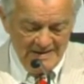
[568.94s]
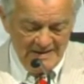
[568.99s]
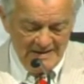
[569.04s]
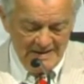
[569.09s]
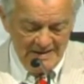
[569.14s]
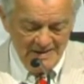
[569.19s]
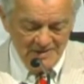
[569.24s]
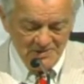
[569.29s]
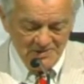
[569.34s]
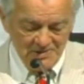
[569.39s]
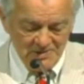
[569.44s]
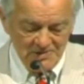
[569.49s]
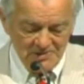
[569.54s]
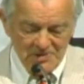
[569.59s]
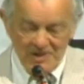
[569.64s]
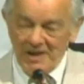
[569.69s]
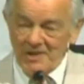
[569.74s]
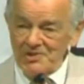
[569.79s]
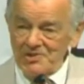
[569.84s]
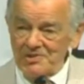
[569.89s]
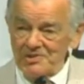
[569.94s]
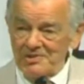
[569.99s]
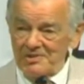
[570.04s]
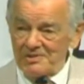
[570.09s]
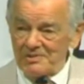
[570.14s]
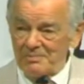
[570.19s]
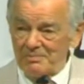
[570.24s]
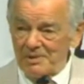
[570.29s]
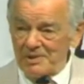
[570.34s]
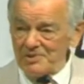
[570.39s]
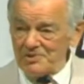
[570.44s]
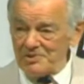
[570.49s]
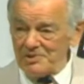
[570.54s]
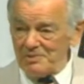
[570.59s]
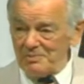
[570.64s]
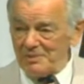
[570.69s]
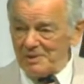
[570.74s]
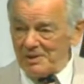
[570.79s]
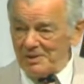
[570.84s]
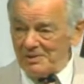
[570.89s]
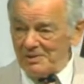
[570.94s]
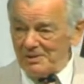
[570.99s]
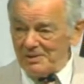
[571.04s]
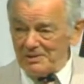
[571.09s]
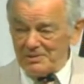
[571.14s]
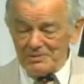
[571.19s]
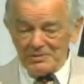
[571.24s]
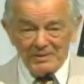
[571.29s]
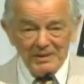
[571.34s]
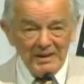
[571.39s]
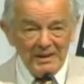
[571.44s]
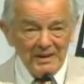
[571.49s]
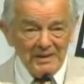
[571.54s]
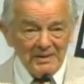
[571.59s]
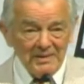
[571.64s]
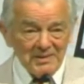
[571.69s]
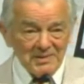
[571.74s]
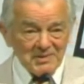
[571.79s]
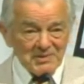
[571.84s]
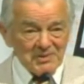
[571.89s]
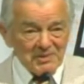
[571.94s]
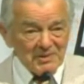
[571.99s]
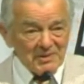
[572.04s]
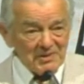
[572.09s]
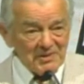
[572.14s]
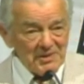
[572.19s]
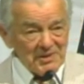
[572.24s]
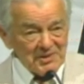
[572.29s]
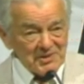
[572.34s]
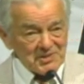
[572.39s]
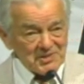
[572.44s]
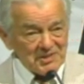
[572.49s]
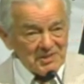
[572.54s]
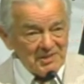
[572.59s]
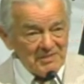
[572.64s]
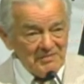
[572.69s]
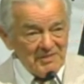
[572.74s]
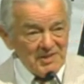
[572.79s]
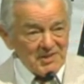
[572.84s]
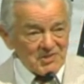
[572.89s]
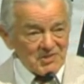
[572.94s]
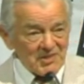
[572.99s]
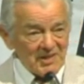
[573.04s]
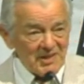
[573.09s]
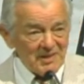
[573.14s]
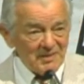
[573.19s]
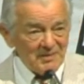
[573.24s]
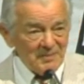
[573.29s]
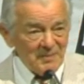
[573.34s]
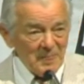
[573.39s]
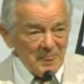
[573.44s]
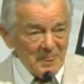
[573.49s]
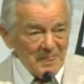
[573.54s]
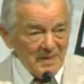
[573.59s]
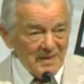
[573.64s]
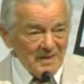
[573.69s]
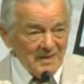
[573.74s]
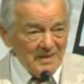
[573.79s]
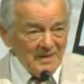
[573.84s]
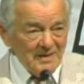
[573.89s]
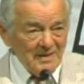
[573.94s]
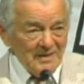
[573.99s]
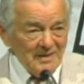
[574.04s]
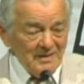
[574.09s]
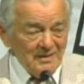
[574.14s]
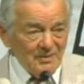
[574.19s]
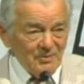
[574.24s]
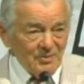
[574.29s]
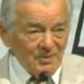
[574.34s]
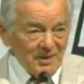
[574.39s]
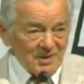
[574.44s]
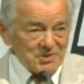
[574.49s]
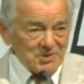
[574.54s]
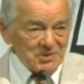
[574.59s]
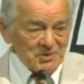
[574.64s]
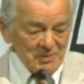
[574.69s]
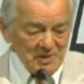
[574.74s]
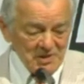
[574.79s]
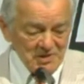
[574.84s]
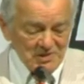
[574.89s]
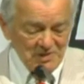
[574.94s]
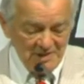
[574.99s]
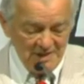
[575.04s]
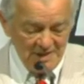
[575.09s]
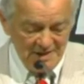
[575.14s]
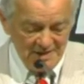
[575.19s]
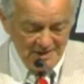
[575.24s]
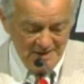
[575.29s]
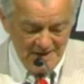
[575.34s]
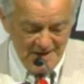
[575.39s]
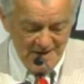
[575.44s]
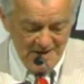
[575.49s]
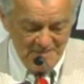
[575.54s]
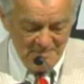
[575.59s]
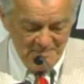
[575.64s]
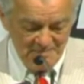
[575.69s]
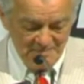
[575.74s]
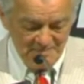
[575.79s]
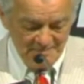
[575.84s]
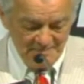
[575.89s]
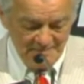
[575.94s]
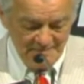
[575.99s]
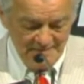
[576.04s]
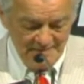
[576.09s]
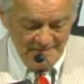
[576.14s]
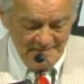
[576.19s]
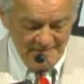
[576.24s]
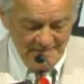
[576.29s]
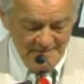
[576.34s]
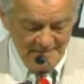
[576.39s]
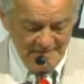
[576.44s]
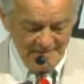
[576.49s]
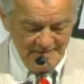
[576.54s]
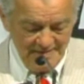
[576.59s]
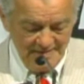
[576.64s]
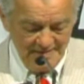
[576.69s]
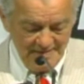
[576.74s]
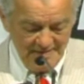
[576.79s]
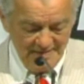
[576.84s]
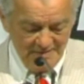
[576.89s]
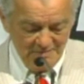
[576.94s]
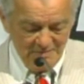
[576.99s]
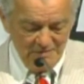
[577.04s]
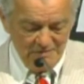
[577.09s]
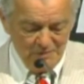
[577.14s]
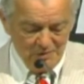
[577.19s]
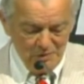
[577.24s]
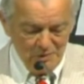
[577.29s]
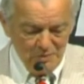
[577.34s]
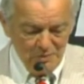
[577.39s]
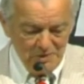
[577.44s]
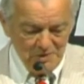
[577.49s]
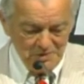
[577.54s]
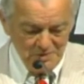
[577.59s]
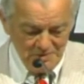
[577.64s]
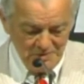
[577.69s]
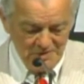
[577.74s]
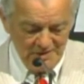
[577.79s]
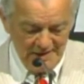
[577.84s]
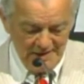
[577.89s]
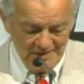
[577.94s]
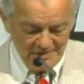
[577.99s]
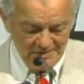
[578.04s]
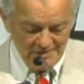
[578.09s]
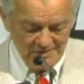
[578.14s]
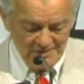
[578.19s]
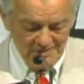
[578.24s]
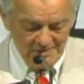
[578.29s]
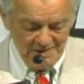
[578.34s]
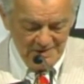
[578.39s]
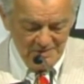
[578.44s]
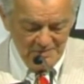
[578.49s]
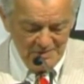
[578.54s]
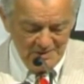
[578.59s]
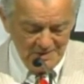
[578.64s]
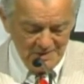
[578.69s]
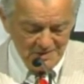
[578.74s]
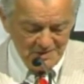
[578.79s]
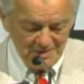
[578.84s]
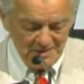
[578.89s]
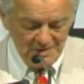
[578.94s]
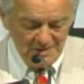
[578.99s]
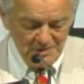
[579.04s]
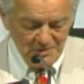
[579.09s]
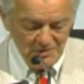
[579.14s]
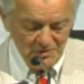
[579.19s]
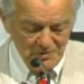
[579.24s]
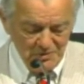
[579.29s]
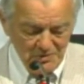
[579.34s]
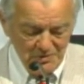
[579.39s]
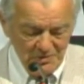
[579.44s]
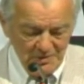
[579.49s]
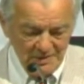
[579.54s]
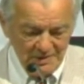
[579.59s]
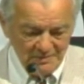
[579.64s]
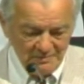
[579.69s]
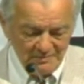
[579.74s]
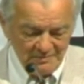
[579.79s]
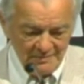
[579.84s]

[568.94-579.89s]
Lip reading: I suggest that the best thing we can all do now is go to the nearest TV set, watch the rest of that game. And before we do that, though, I want to tell you that